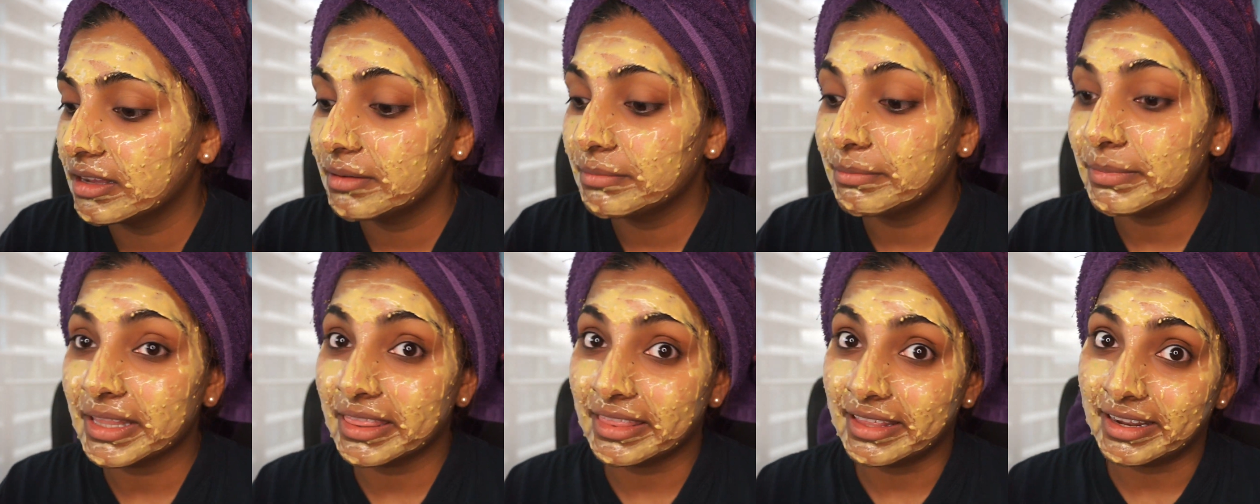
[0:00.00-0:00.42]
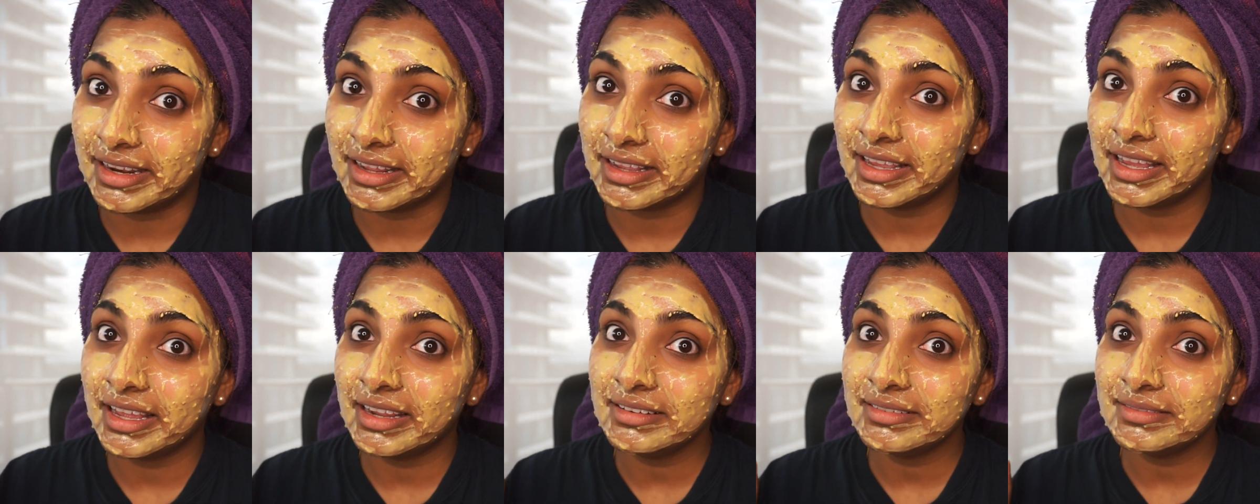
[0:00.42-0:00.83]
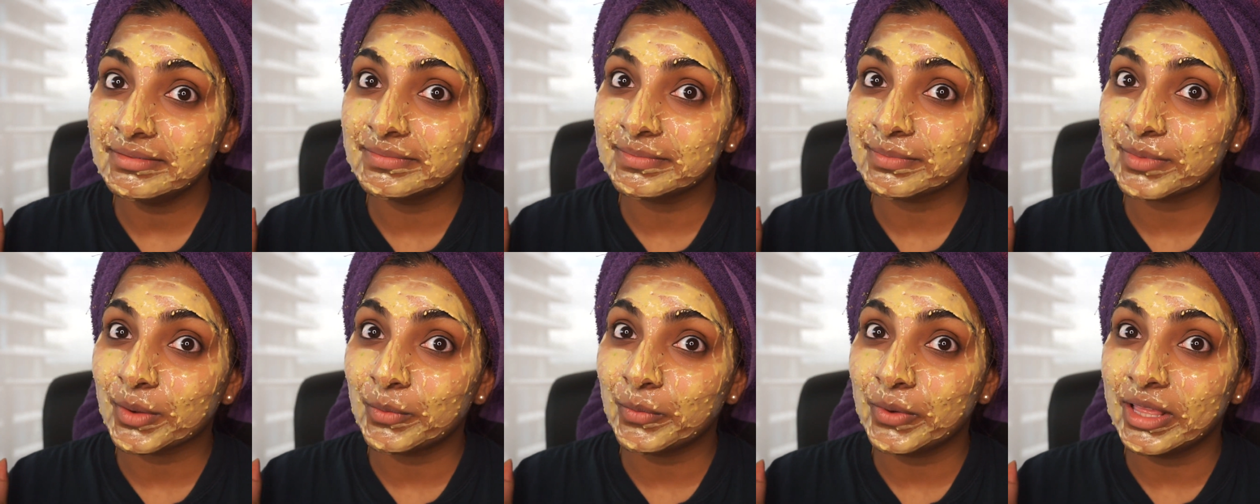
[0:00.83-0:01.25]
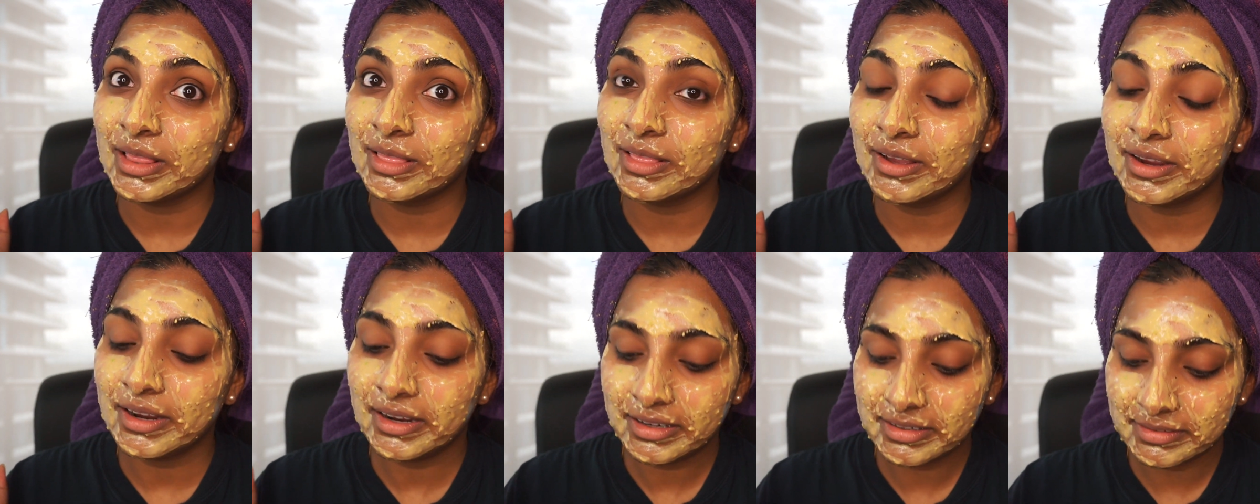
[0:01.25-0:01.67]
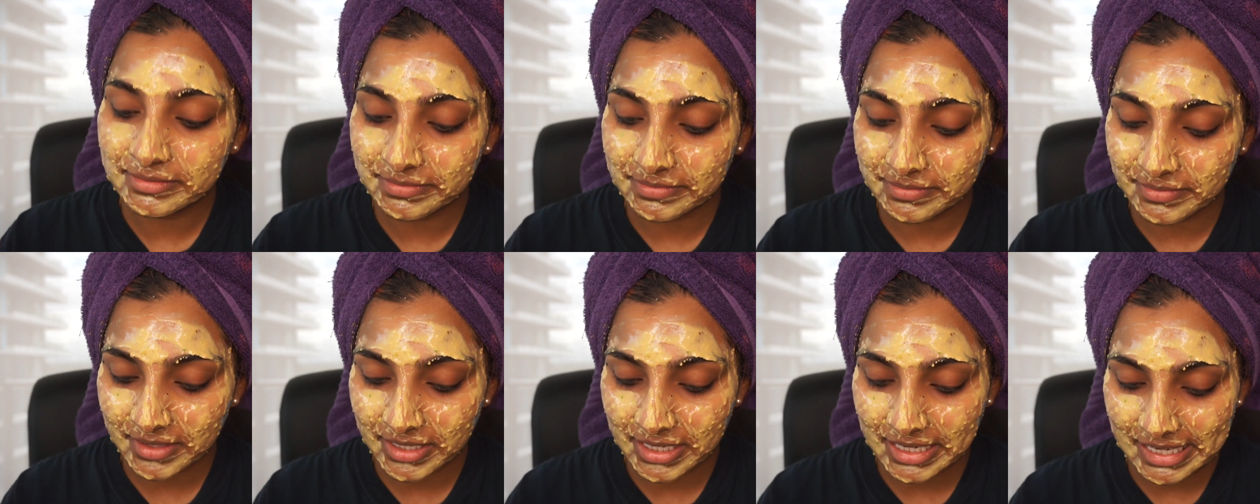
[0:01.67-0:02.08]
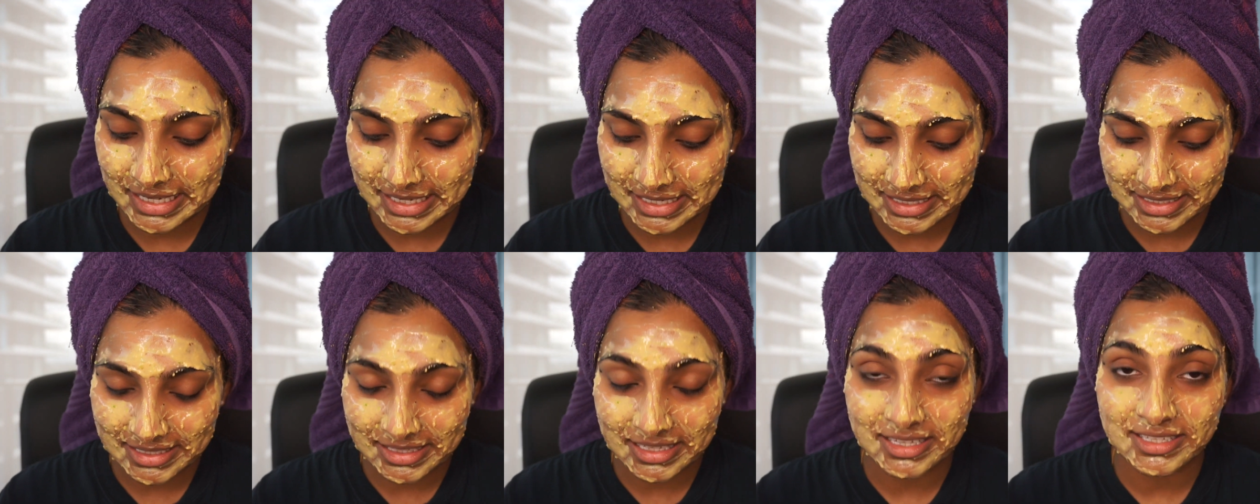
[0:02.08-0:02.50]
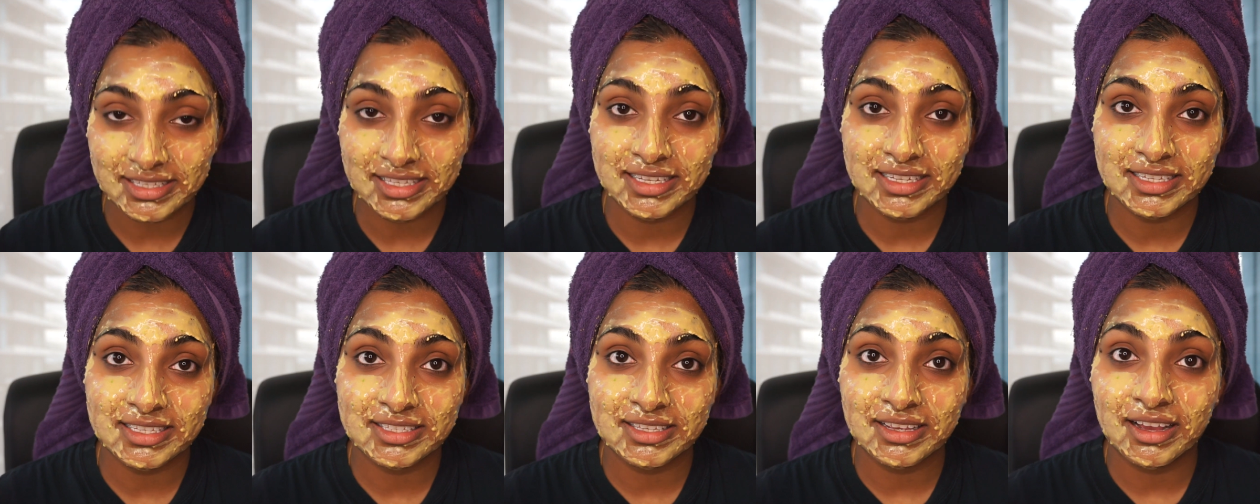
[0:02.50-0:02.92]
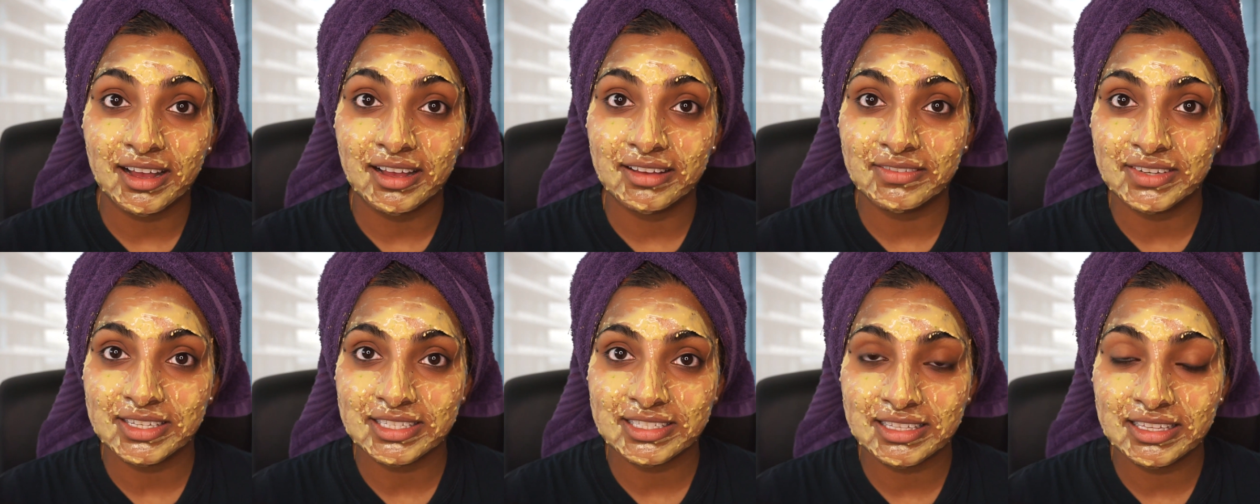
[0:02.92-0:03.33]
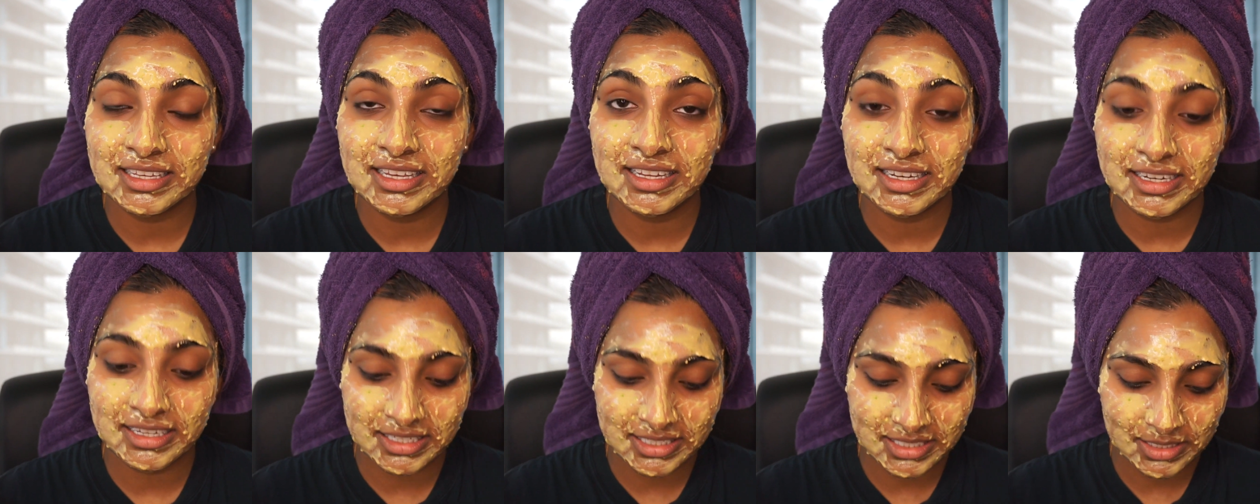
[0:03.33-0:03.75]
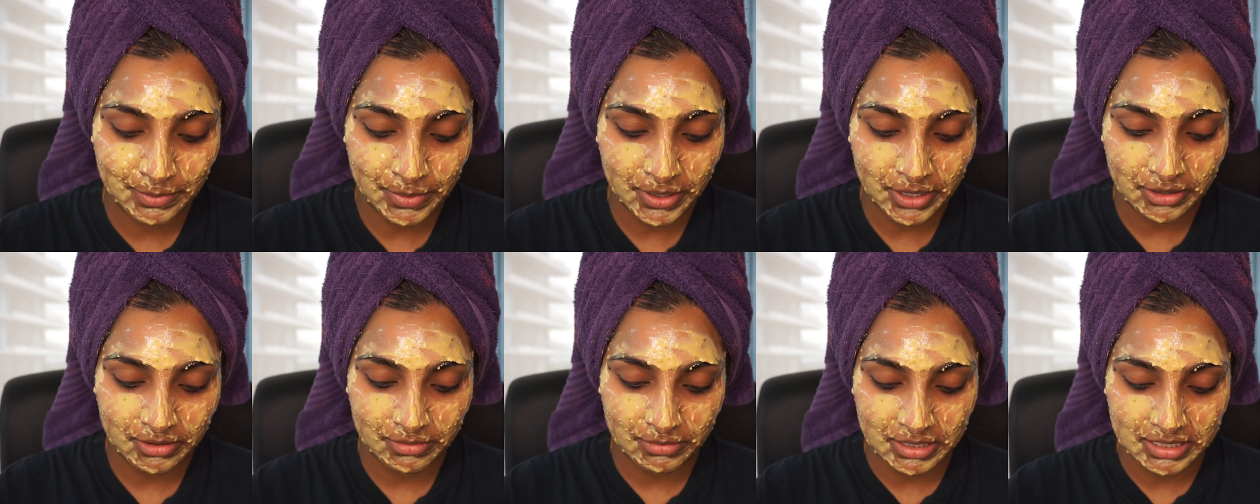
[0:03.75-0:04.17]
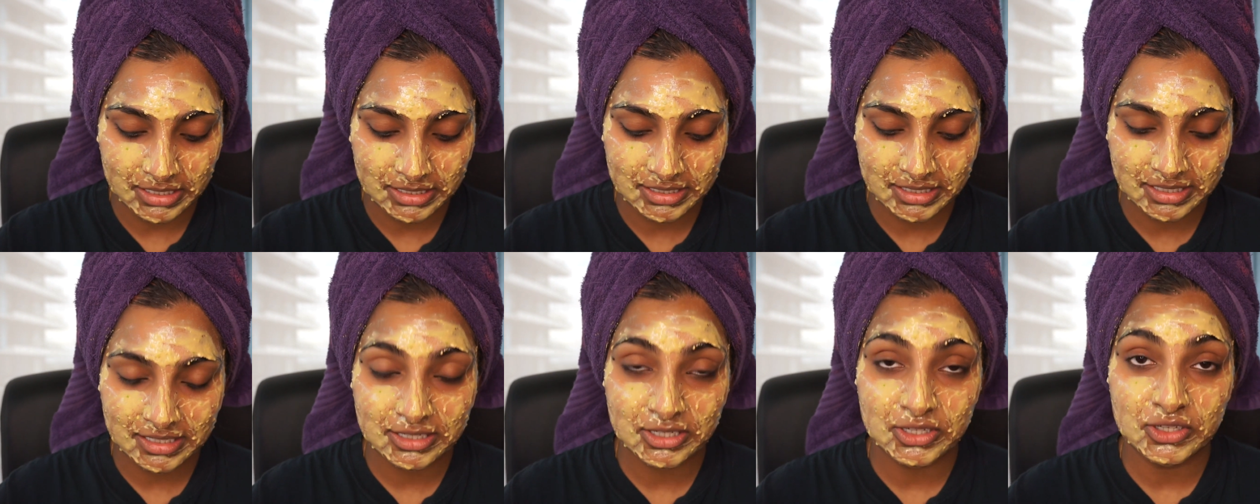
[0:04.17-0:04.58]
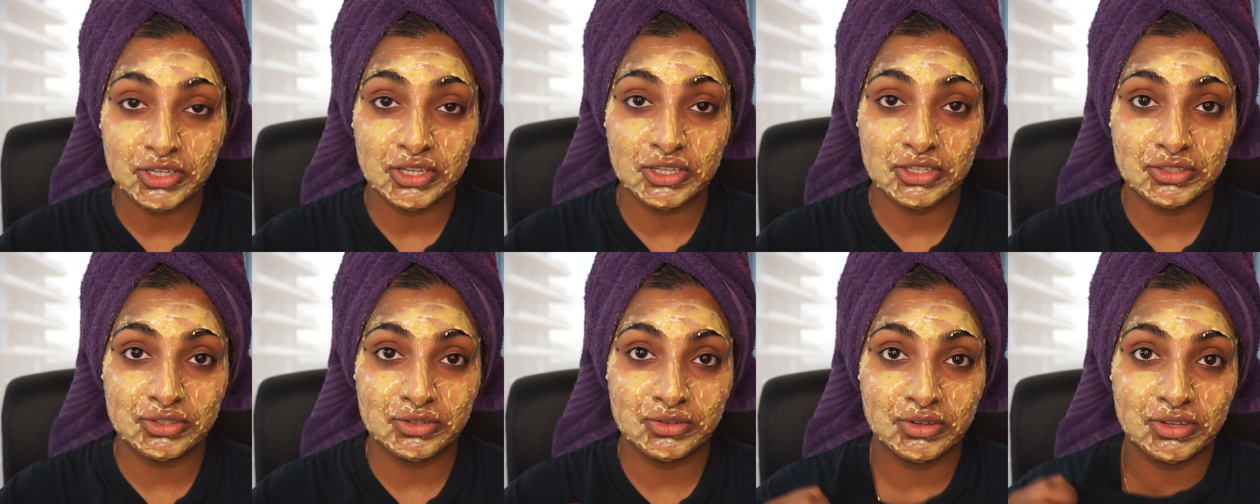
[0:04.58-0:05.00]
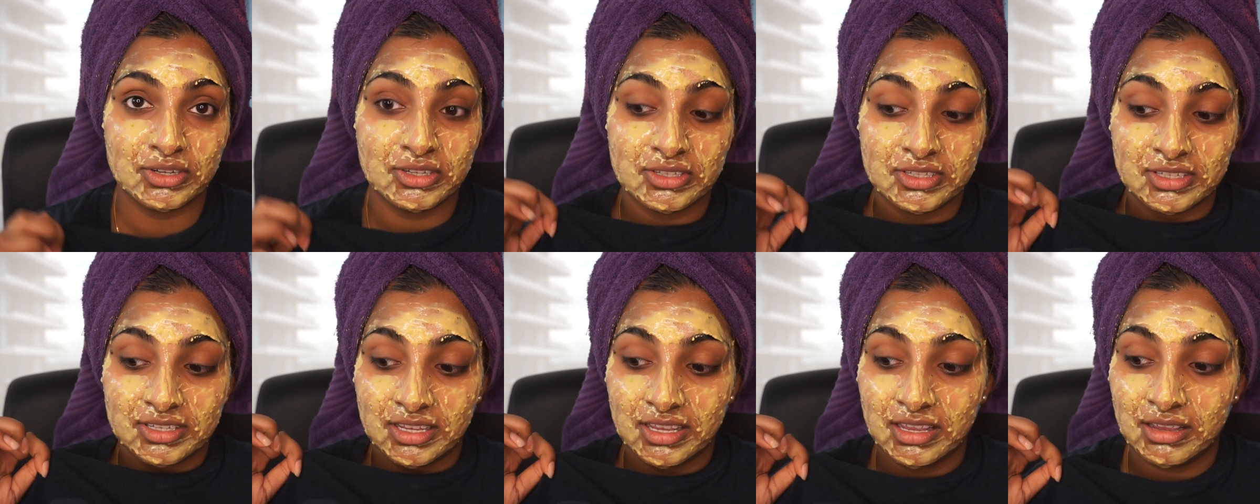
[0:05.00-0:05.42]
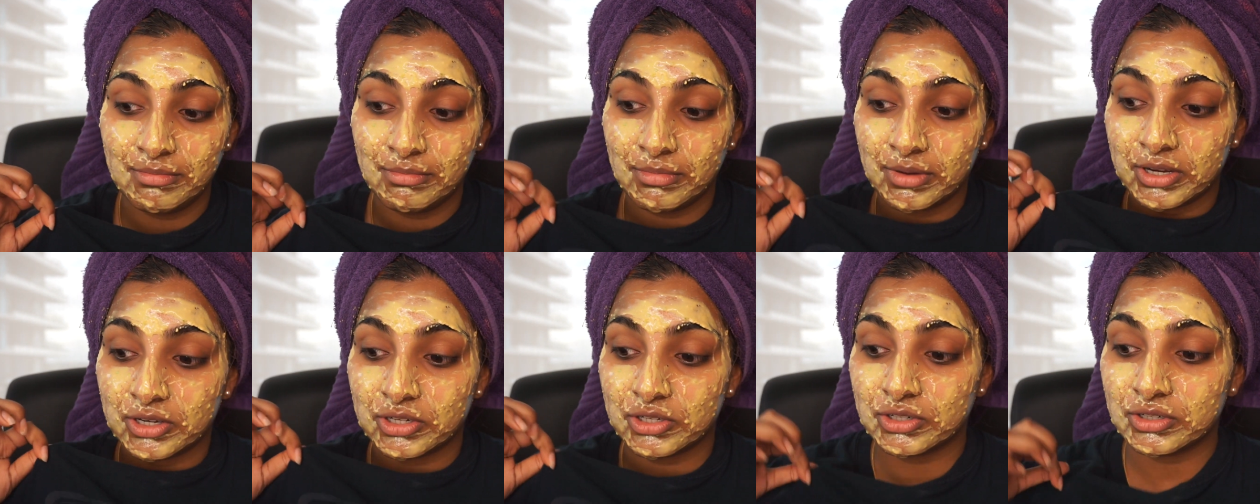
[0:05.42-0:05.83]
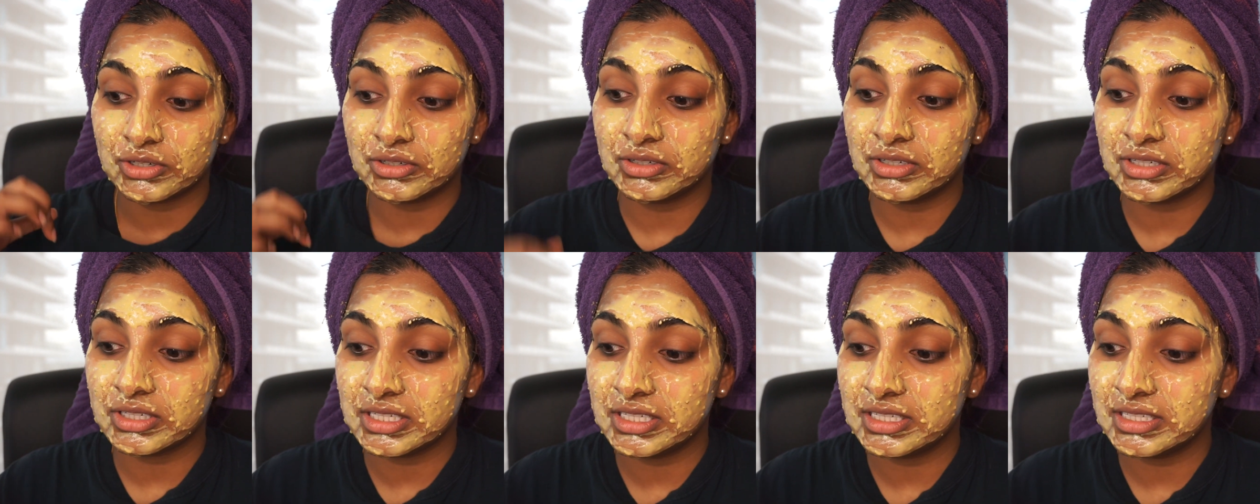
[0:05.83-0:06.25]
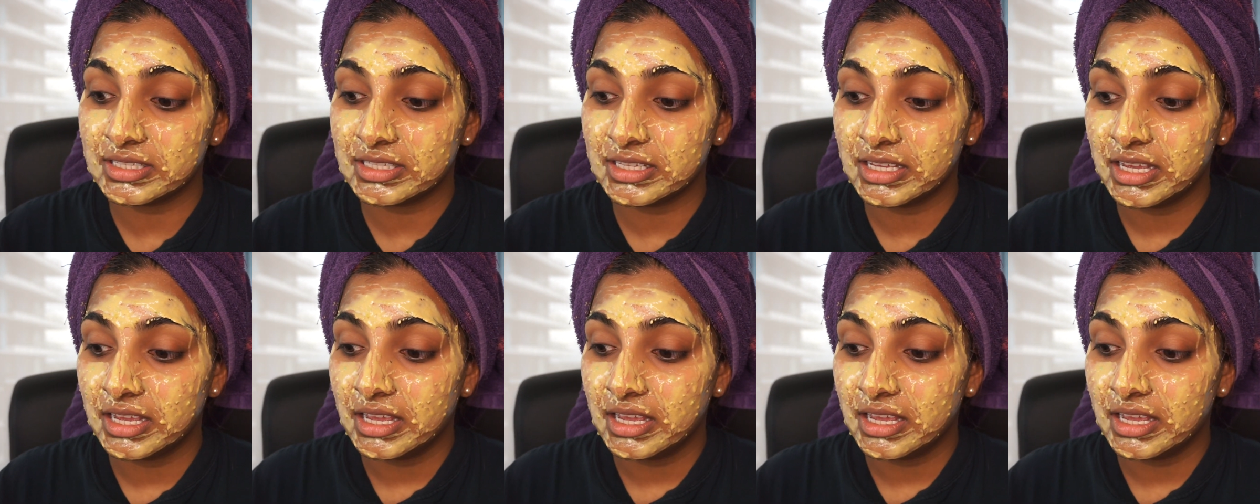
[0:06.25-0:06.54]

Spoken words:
But then again, we learn, because this is obviously an experiment, and as you can see, my shirt is